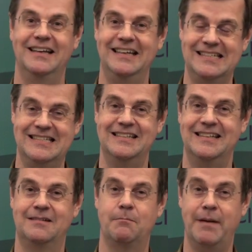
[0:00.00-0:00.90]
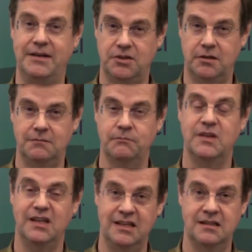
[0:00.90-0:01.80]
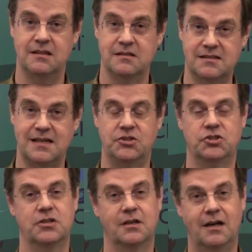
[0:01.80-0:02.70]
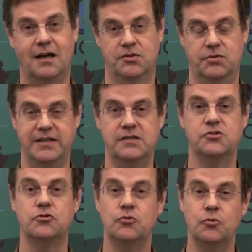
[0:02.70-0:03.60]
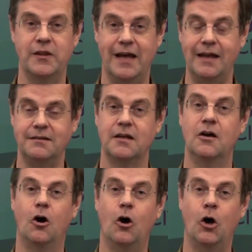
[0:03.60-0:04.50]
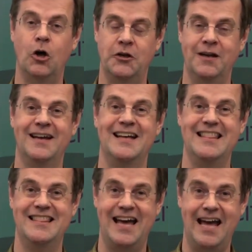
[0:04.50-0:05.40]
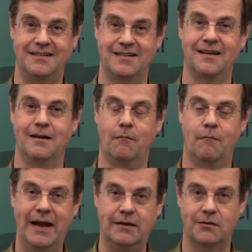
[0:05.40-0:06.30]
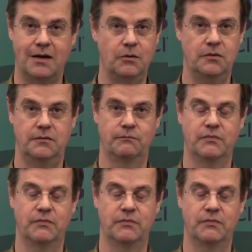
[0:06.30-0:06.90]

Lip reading: isn't it better in such countries to do that on that background?